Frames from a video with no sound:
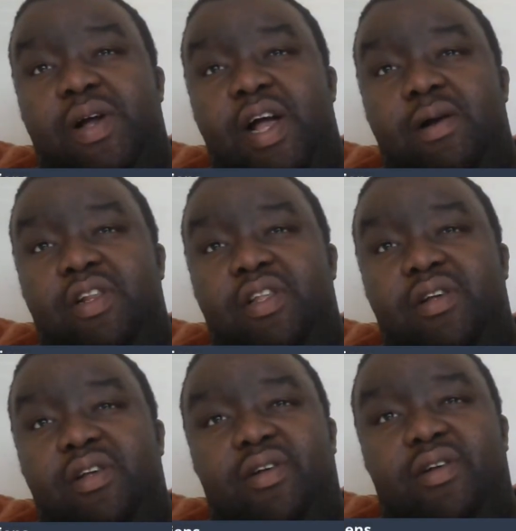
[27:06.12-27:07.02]
But listen,
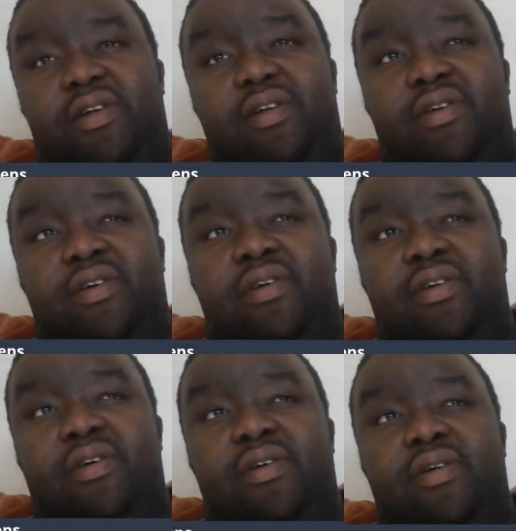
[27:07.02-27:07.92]
I don't want Leicester to
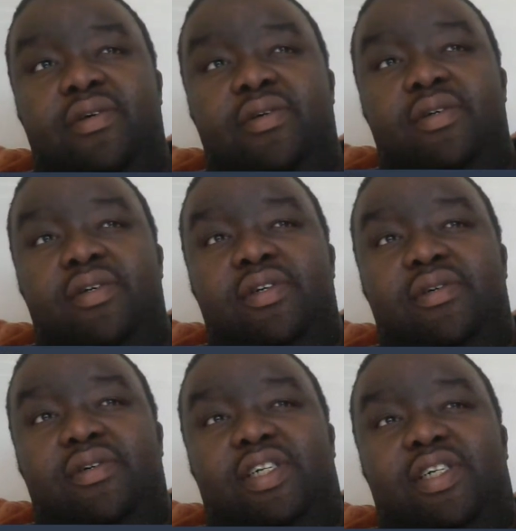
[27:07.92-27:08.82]
win. Leicester
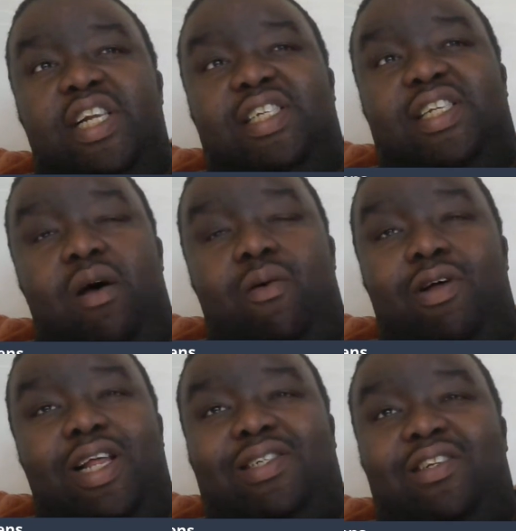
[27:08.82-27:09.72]
are worrying me a
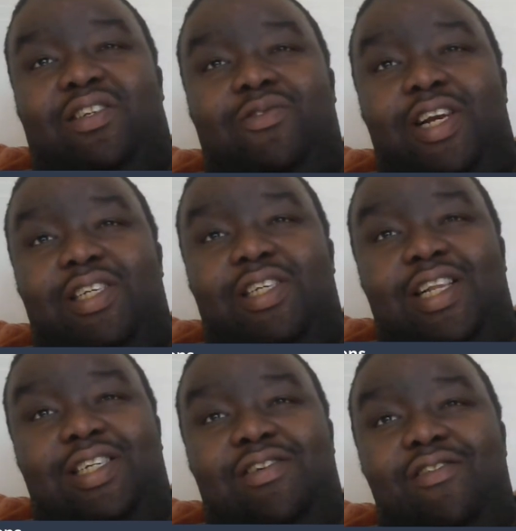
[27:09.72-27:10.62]
little bit. I ain't going to lie.
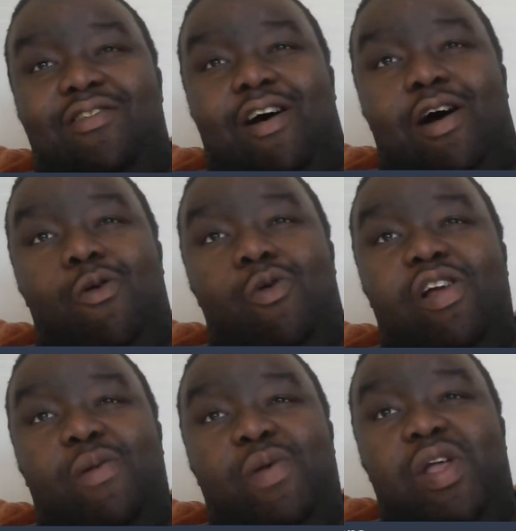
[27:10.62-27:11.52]
They're
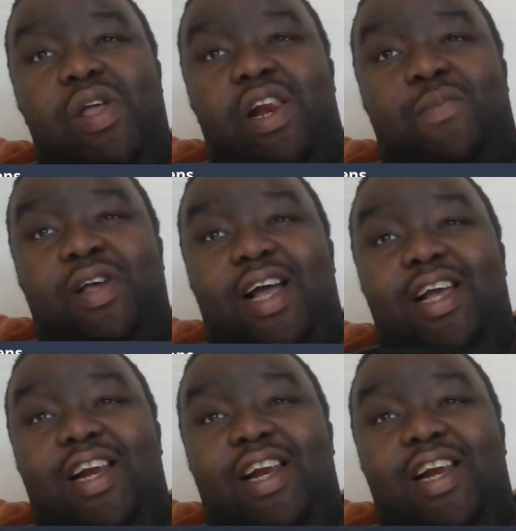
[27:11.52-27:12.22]
worrying me a little bit.